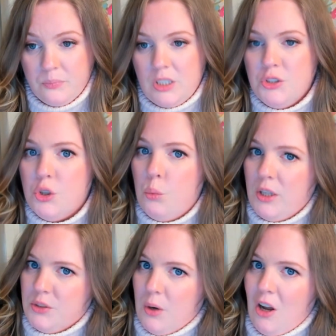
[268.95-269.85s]
So
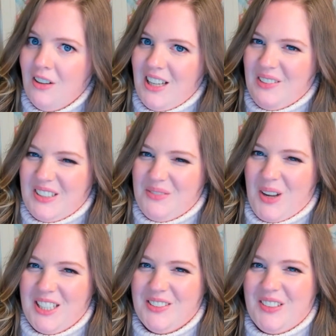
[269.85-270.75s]
what's wrong and what's
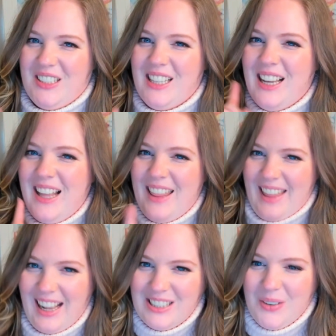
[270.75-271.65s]
possible,
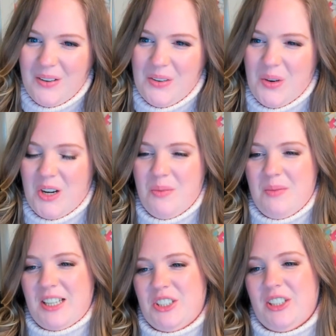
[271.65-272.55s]
that's why we want to be
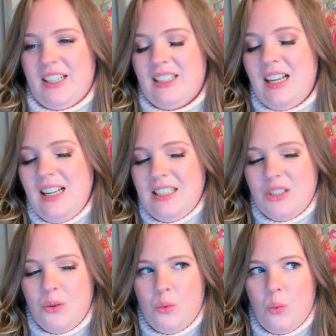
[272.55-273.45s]
measuring.
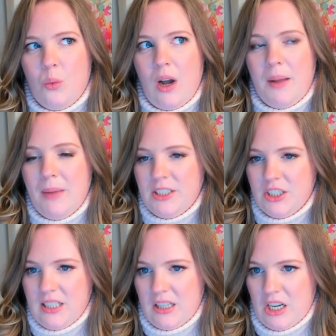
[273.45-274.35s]
So I
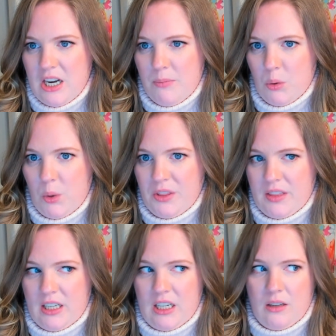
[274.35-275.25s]
mentioned that the number one
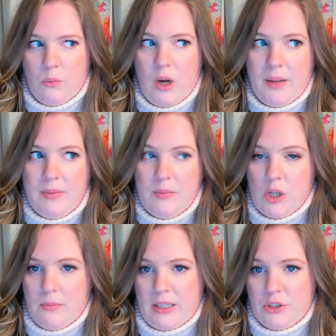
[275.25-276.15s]
thing why people
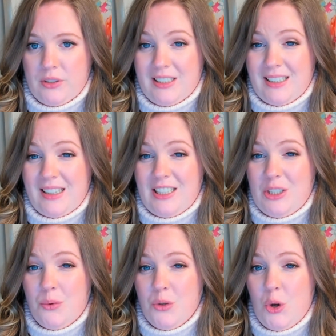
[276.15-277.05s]
are measuring is that they
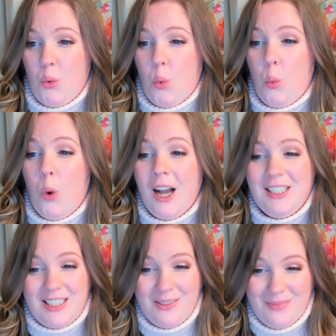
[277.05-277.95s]
don't know
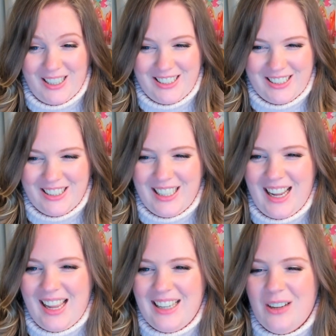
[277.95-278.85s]
what to measure.
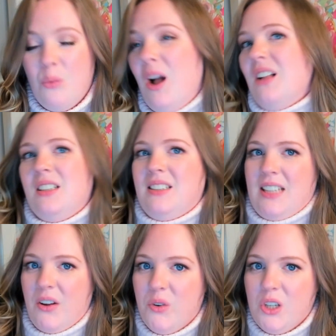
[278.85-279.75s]
And well, it
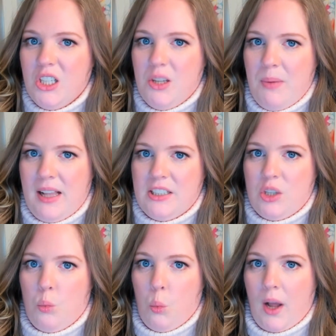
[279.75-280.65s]
definitely depends
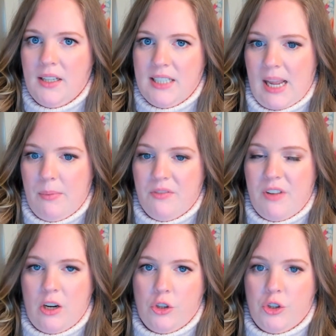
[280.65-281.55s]
on what type of
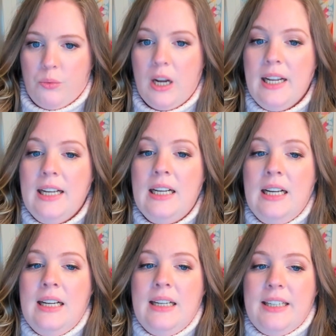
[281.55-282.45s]
funnel you're running.
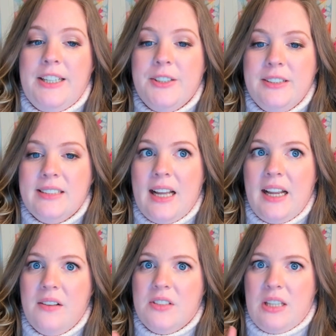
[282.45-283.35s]
Here is
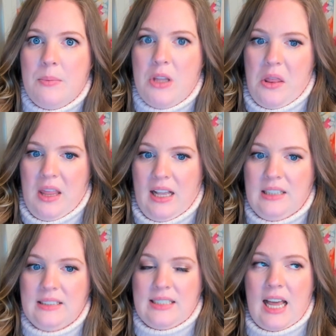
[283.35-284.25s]
kind of some of the
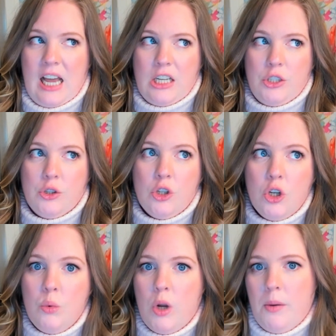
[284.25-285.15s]
things that you're going
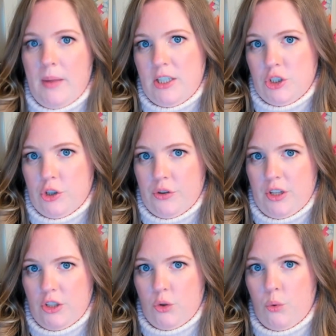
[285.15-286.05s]
to want to make sure
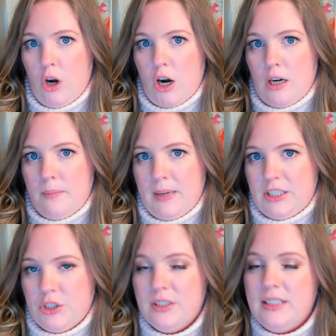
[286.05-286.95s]
that you are
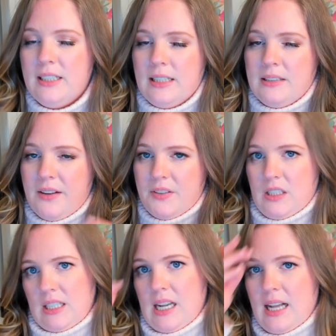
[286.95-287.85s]
measuring, and
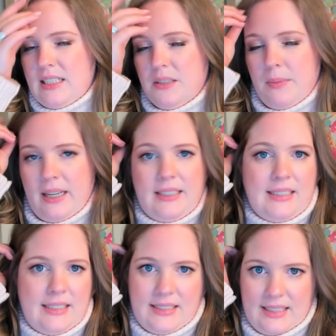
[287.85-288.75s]
definitely customize
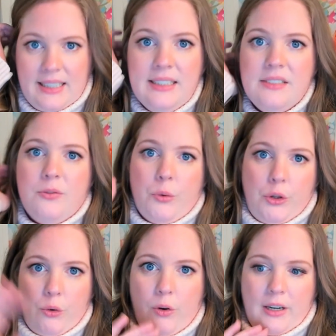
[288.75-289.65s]
this list for
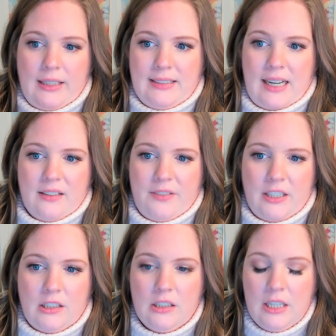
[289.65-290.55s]
your exact
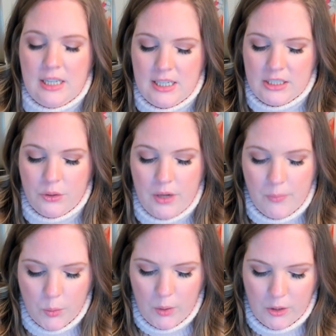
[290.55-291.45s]
funnel. So
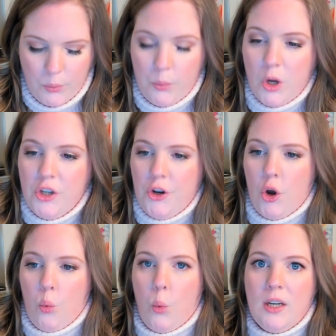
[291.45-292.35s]
number one, we want to
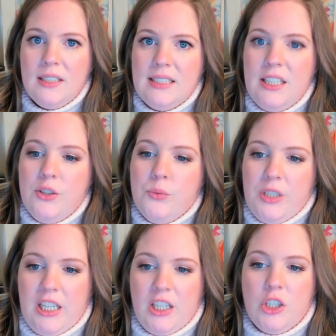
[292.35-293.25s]
know, what is the
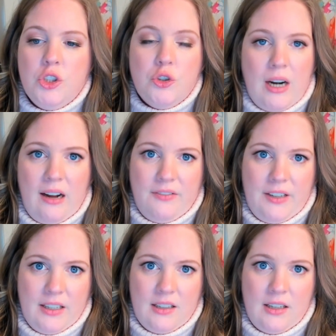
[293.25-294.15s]
unique
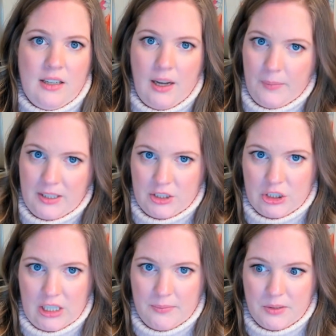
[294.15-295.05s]
traffic coming to
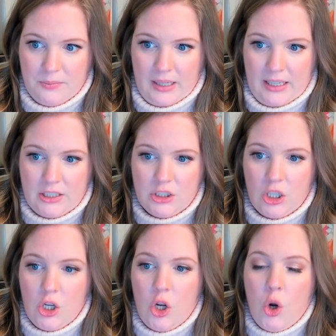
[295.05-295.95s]
your opt-in page?
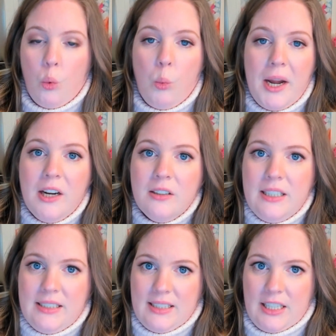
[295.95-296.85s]
Where
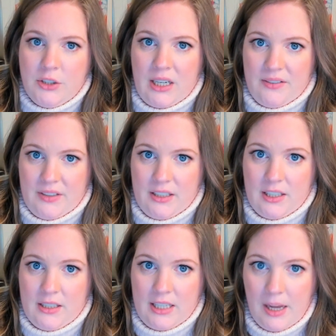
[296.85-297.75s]
is that
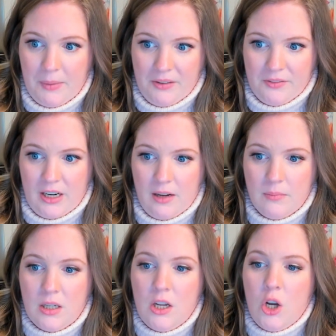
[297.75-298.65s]
traffic coming
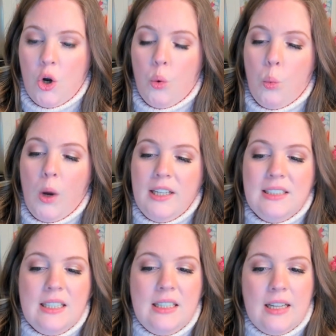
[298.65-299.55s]
from? what
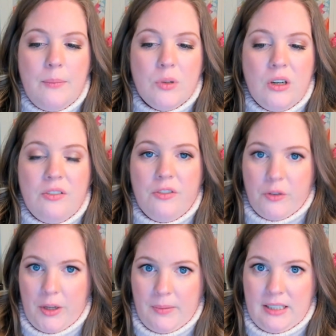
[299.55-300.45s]
is the number of
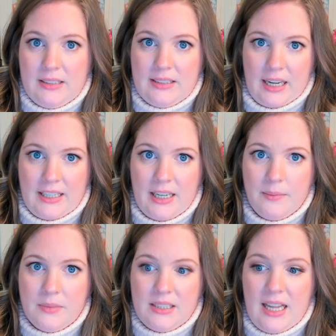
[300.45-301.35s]
freebie
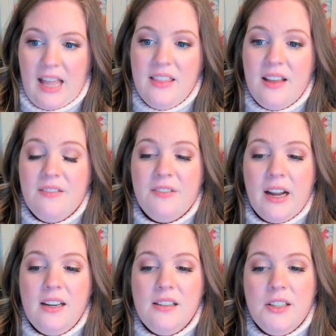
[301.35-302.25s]
signups? And then
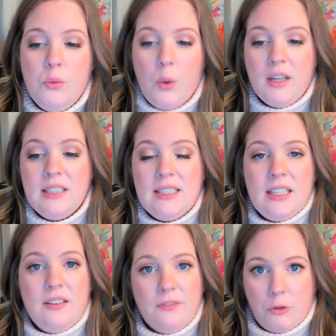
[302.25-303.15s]
finally, what is the
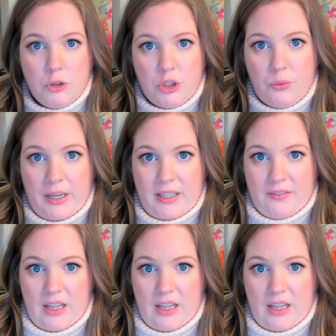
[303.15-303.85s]
conversion rate of